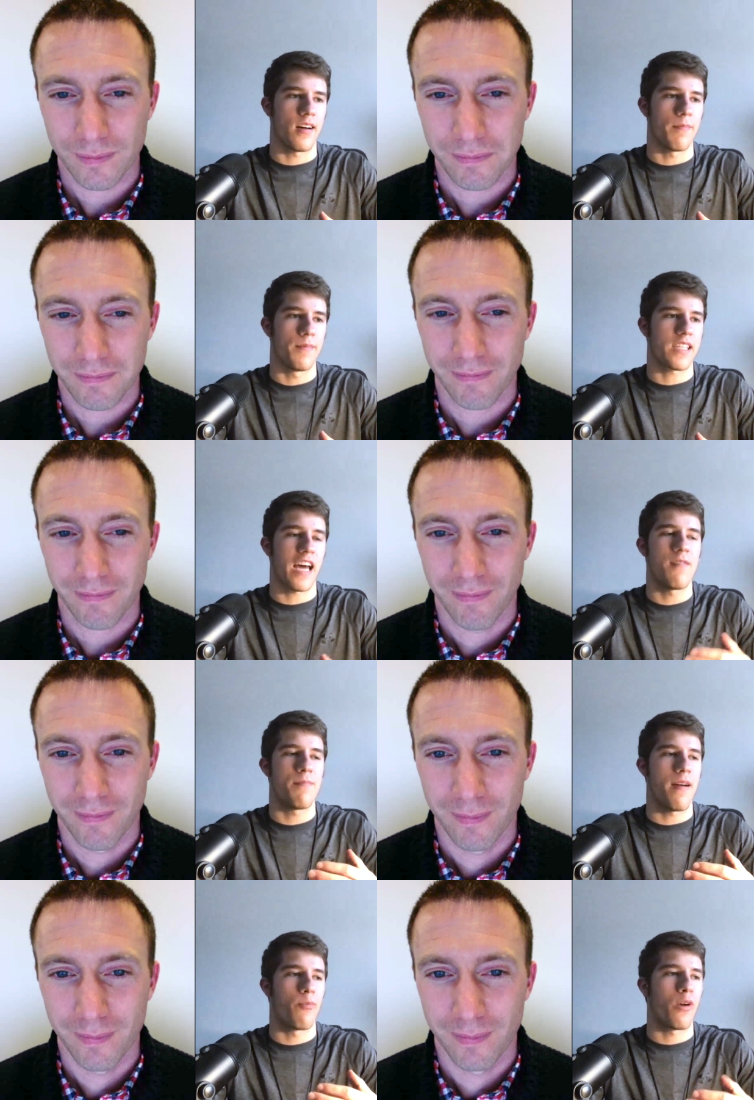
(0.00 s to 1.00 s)
Speaker 1: um, it's kind
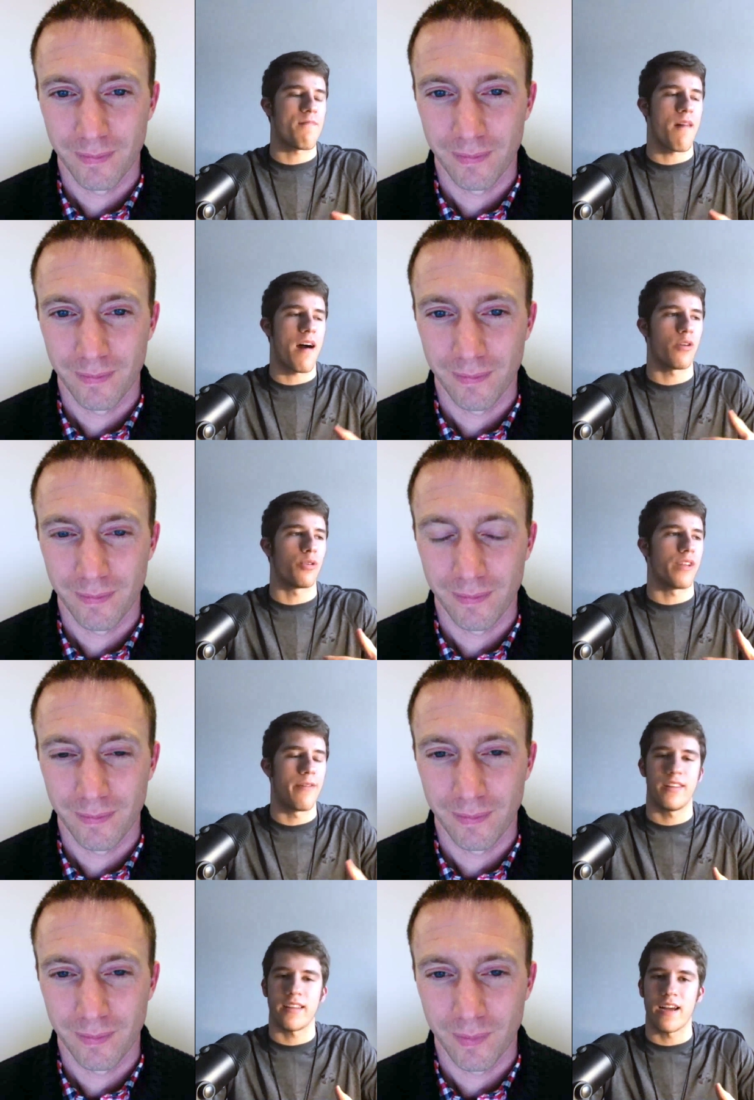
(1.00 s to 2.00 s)
of what I've modeled
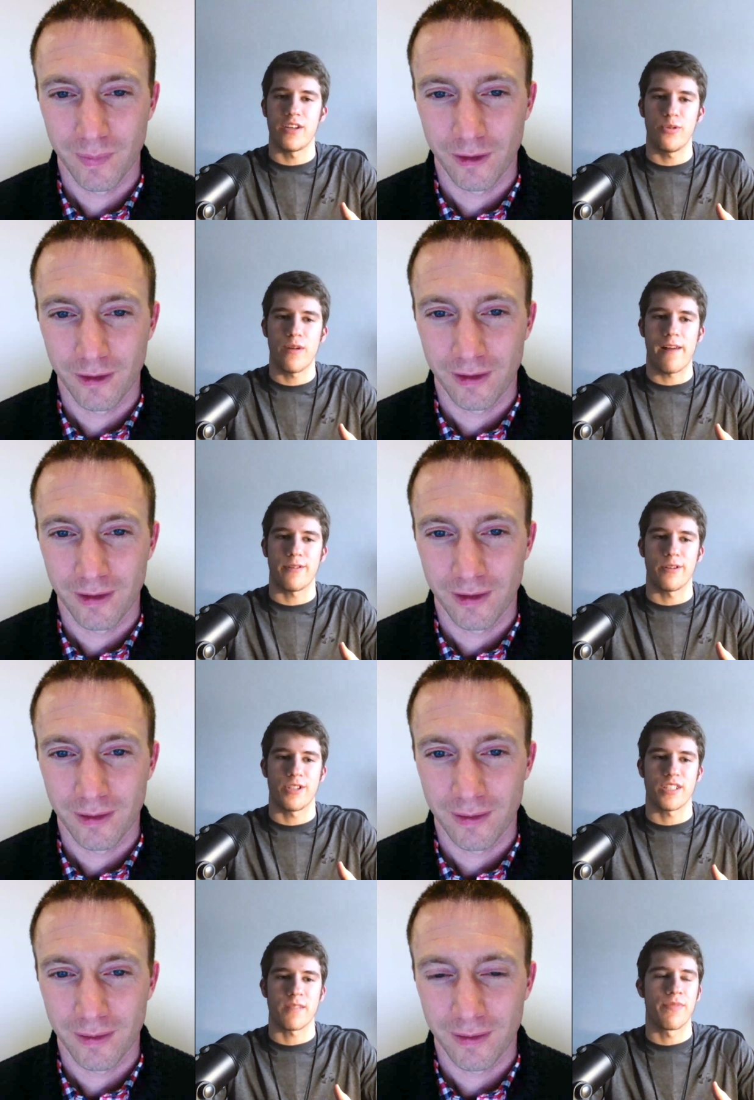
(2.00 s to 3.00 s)
everything I do after. It's
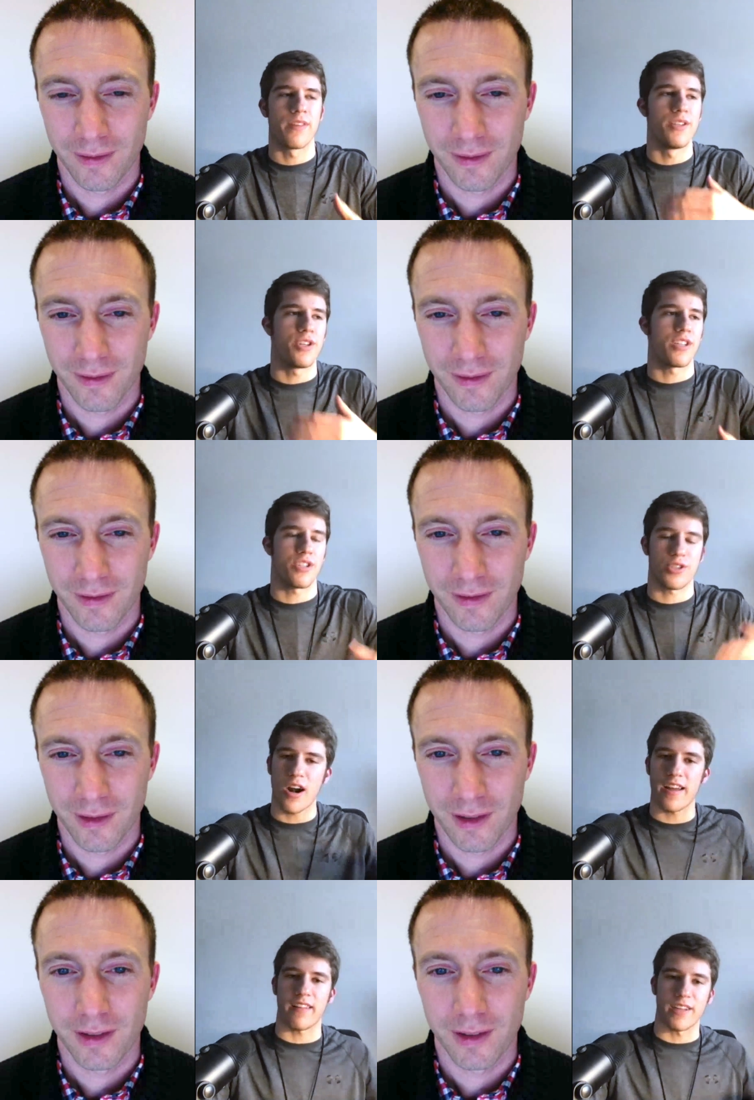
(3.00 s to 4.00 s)
just just
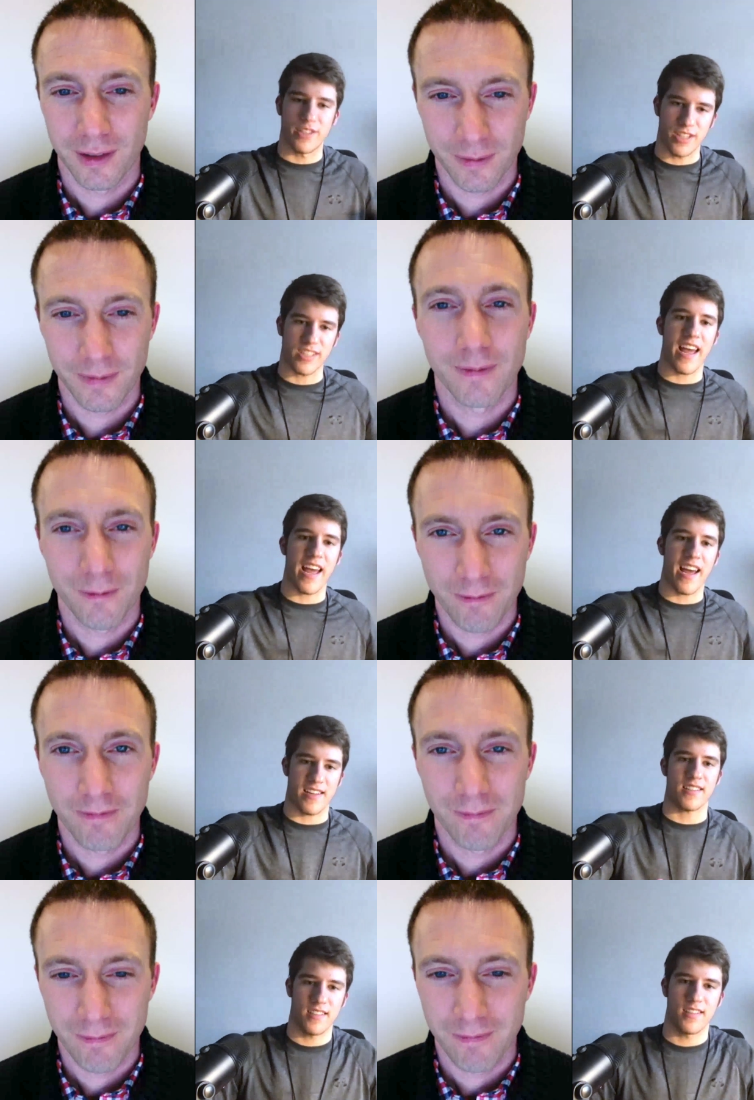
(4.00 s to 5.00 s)
try it, like just ask.
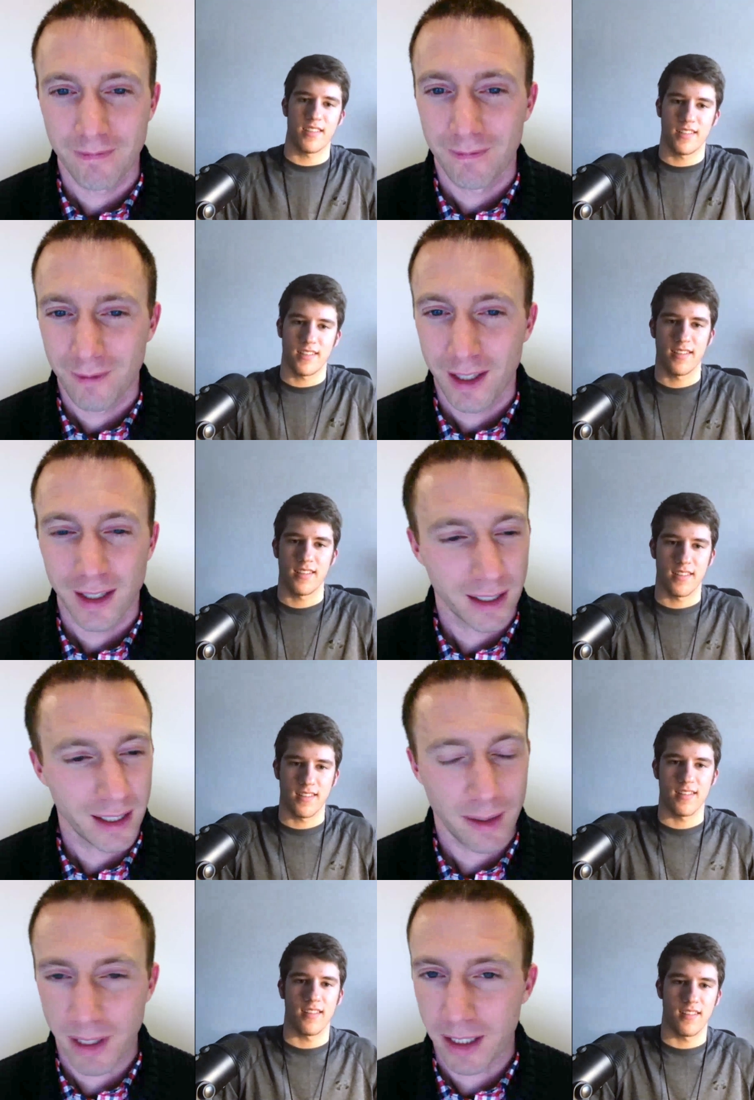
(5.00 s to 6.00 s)

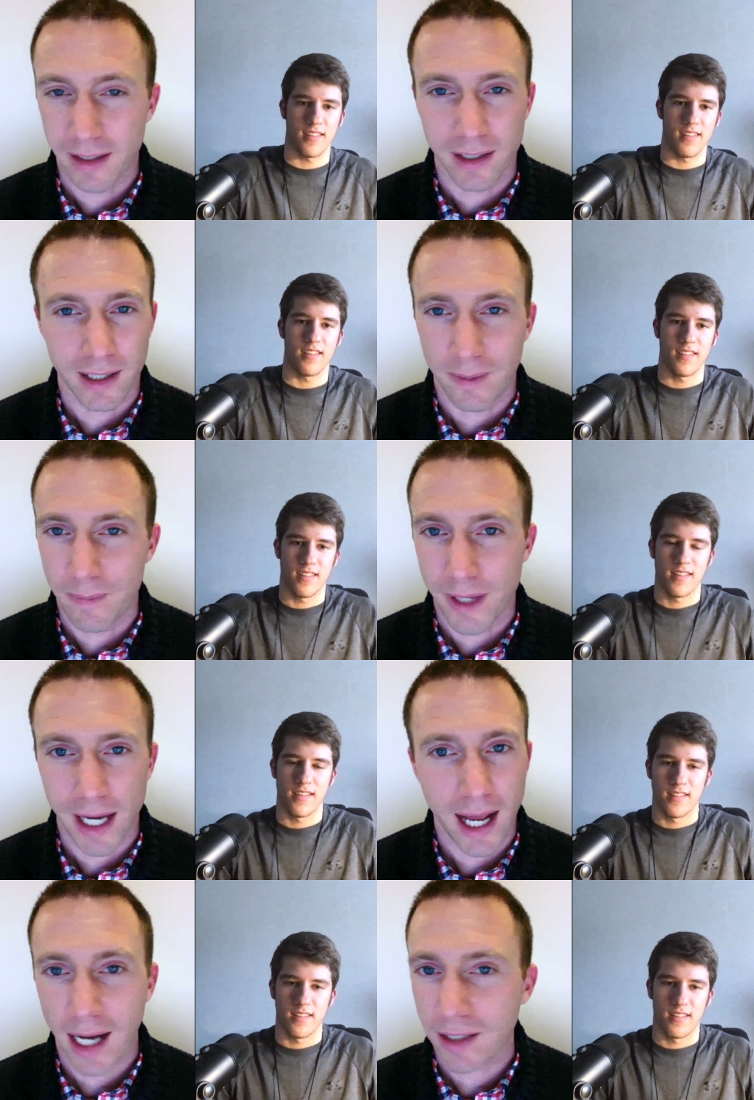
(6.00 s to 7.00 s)
Speaker 2: Yeah, man, um,
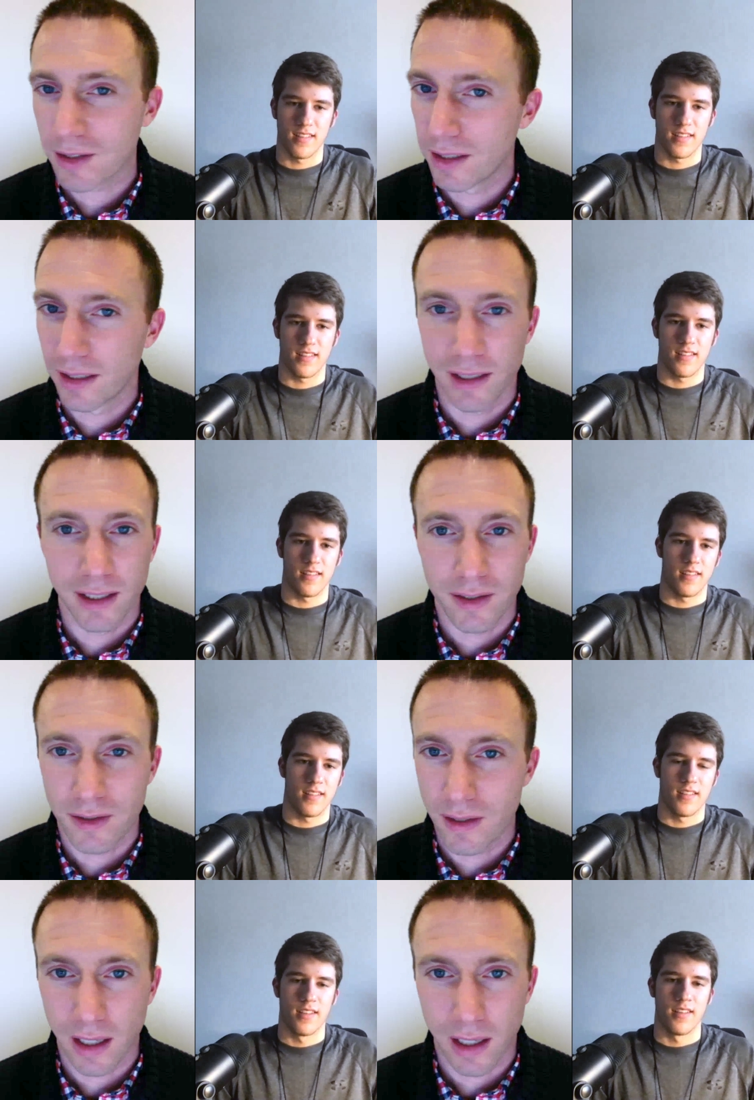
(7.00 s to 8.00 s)
that action
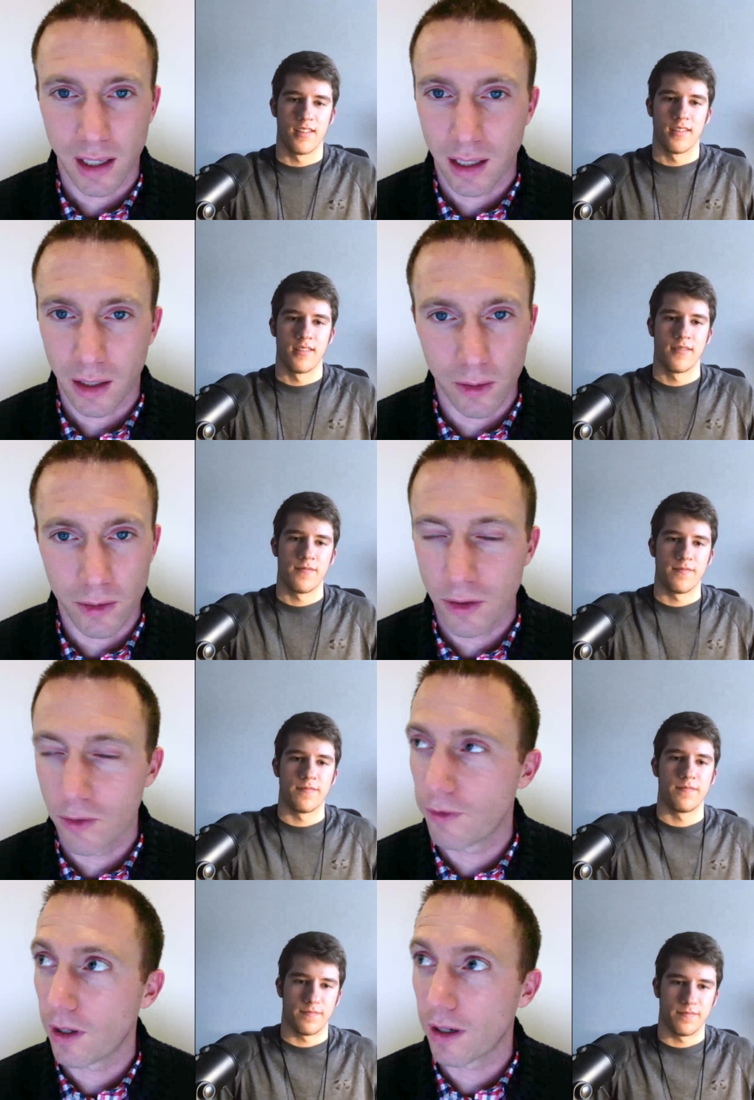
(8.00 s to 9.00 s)
is it, it goes so
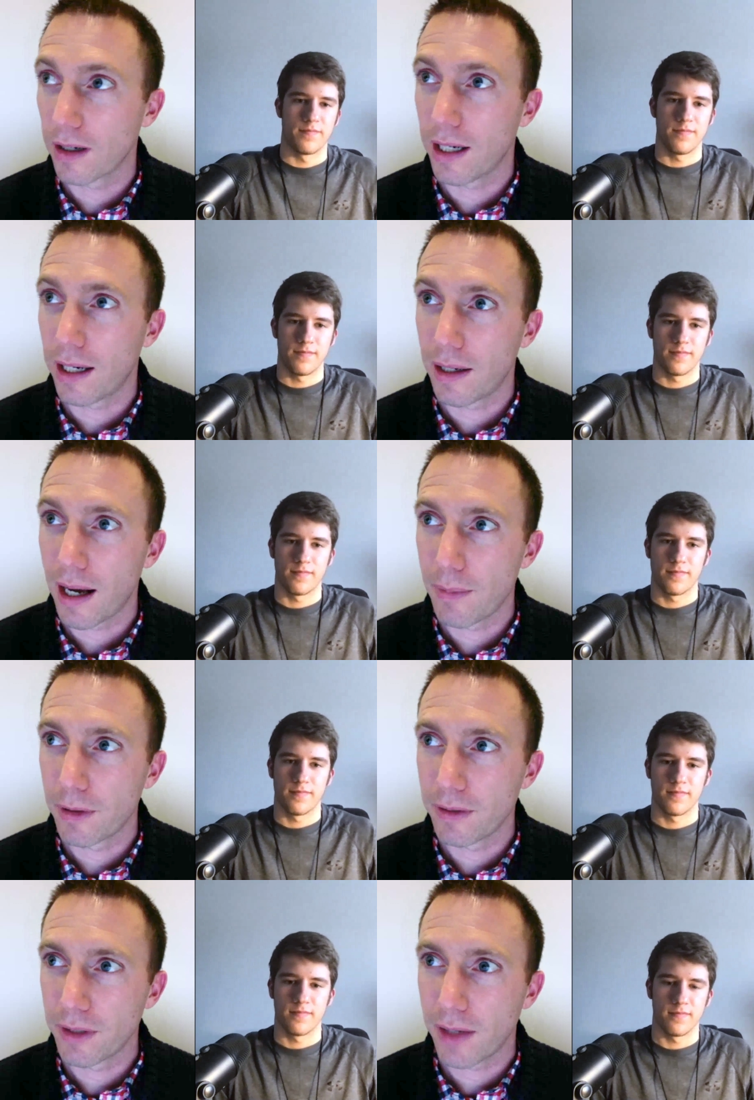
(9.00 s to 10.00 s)
far. Uh, I
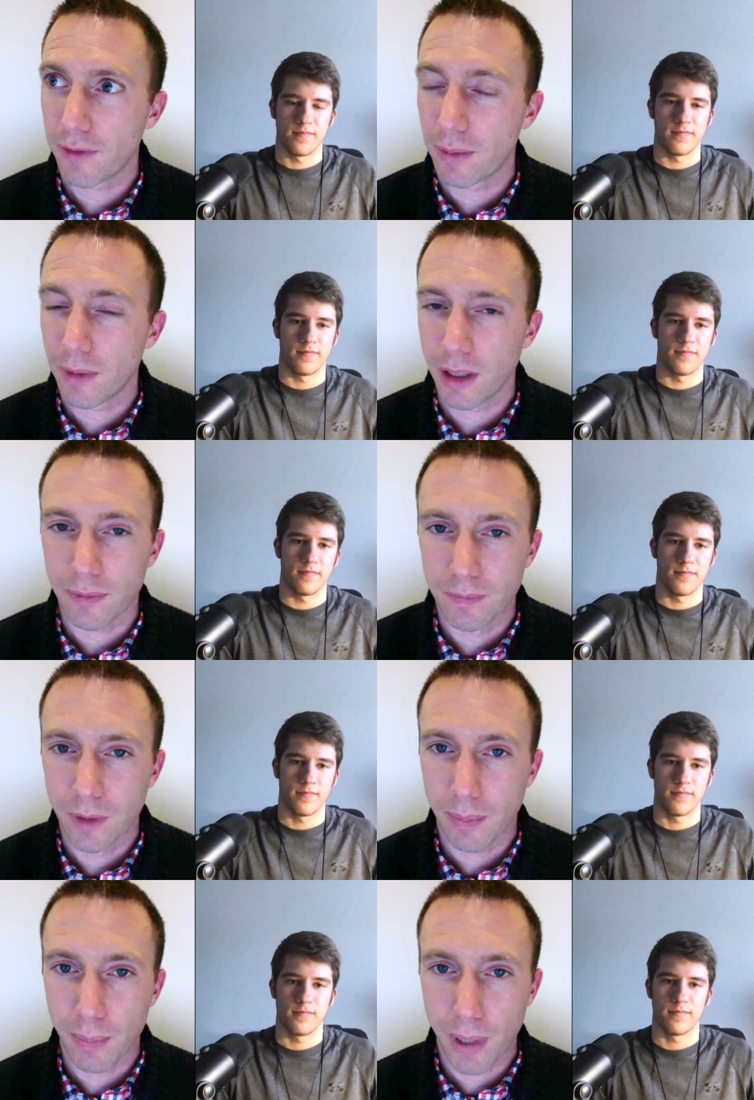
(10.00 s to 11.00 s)
believe you have a, a, a,